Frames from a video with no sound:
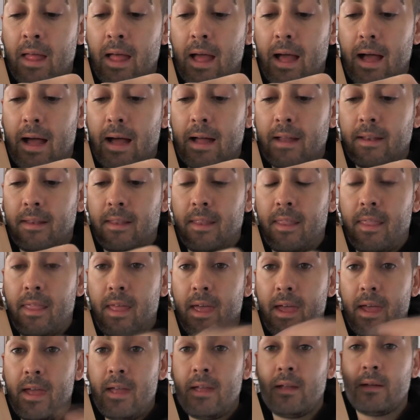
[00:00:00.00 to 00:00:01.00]
and
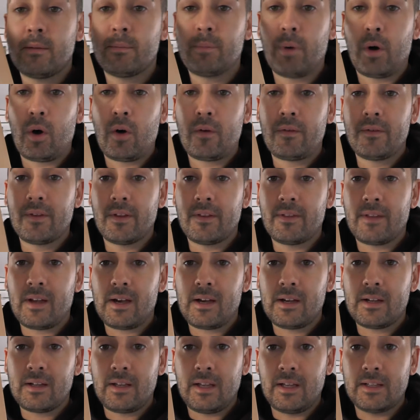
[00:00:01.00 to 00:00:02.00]
there but other than
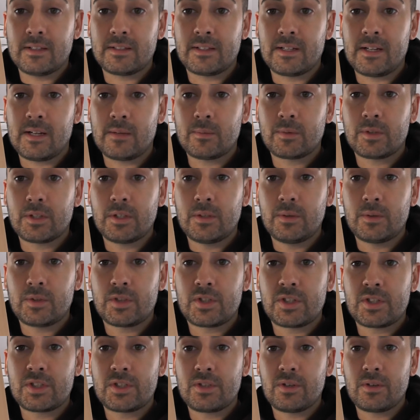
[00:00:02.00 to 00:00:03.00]
that it's an absolute
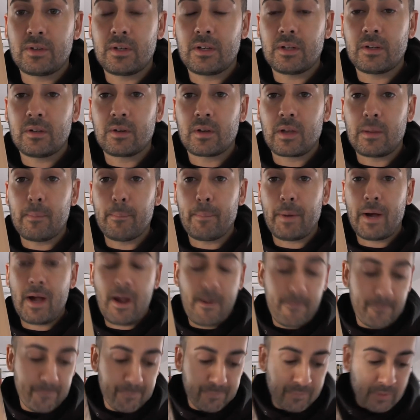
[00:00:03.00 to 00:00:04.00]
stunning looking
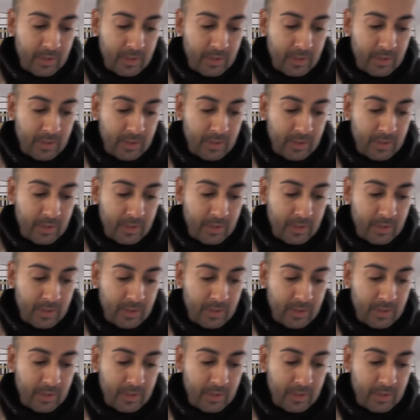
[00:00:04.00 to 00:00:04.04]
bat.